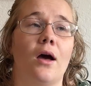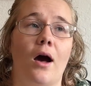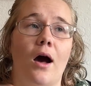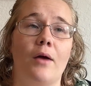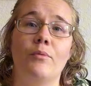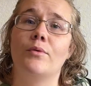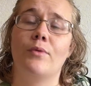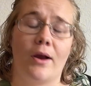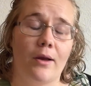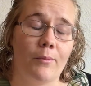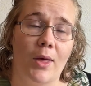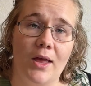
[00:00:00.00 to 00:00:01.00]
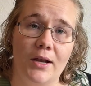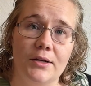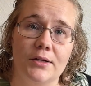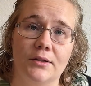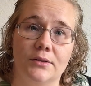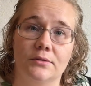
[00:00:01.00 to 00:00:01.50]
I would recommend
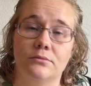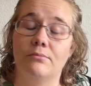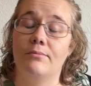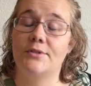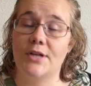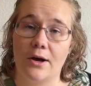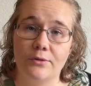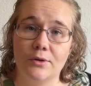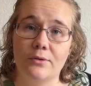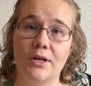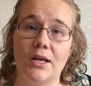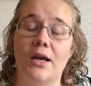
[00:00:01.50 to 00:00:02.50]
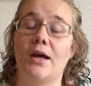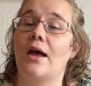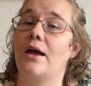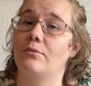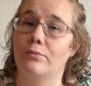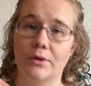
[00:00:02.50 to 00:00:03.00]
downloading it
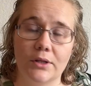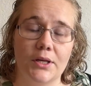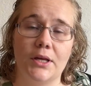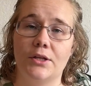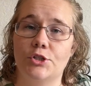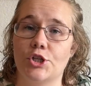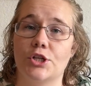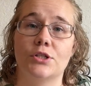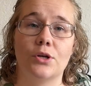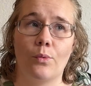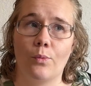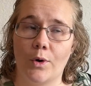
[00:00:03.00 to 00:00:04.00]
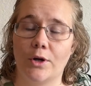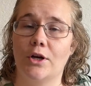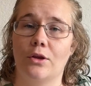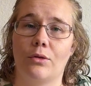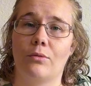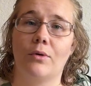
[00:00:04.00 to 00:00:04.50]
and really just
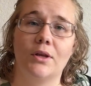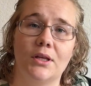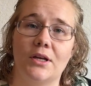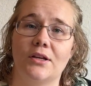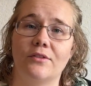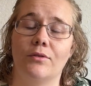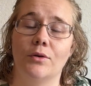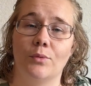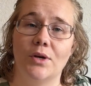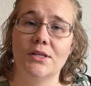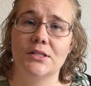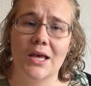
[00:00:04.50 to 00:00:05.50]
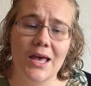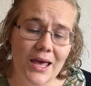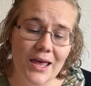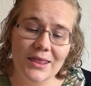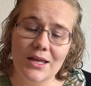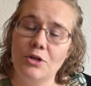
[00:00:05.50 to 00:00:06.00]
working through it the next few weeks.
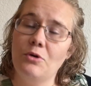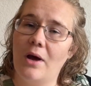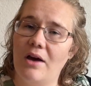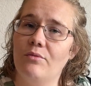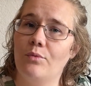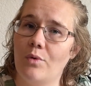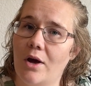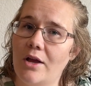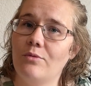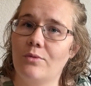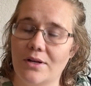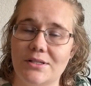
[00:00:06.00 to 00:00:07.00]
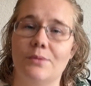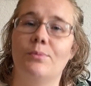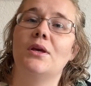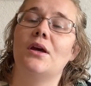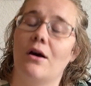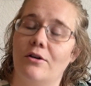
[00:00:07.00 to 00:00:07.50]
Then you have one
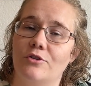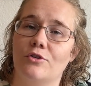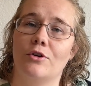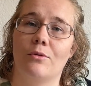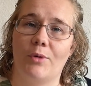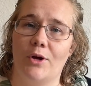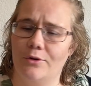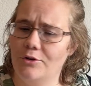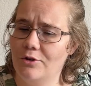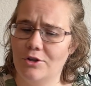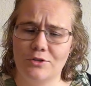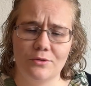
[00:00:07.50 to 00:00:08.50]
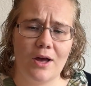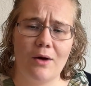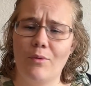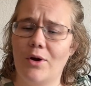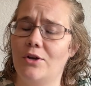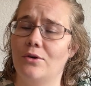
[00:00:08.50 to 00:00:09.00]
recipe under your belt. You could do that
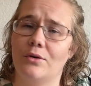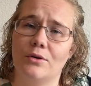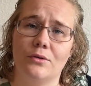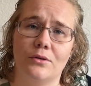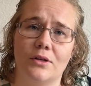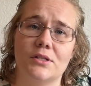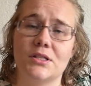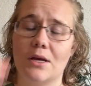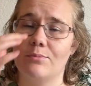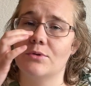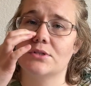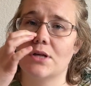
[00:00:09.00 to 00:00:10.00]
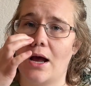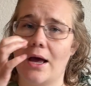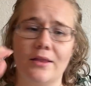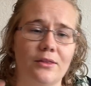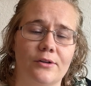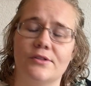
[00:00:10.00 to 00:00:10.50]
one. You could do the Staples
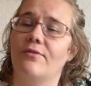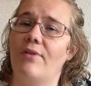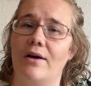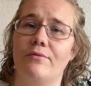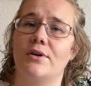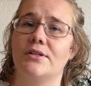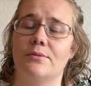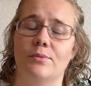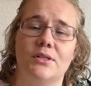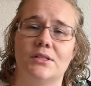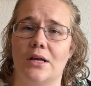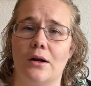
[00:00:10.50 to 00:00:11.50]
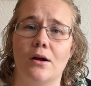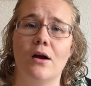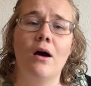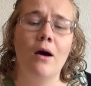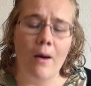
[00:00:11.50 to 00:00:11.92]
Guide. There's 5 recipes there.